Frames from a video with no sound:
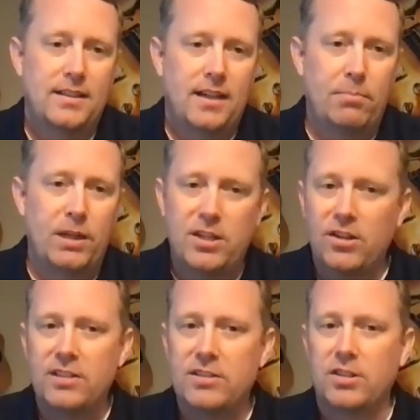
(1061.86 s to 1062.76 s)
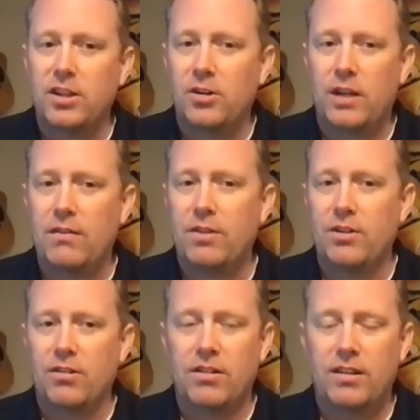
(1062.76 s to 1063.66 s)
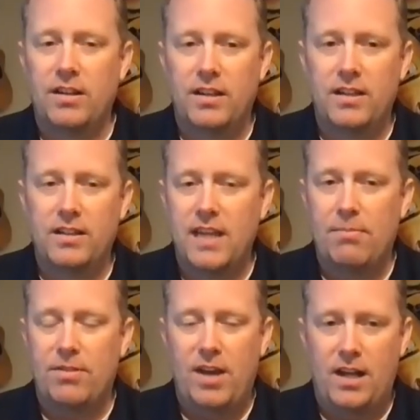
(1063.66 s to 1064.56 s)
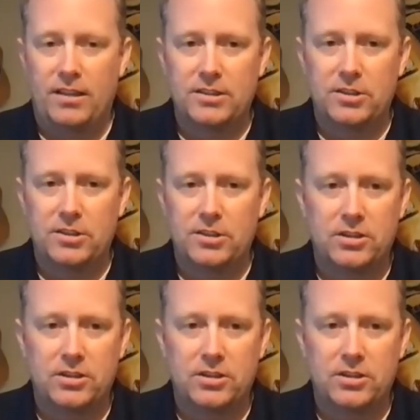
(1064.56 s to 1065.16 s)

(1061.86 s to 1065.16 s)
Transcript: I'd be curious to know, given your in-depth knowledge.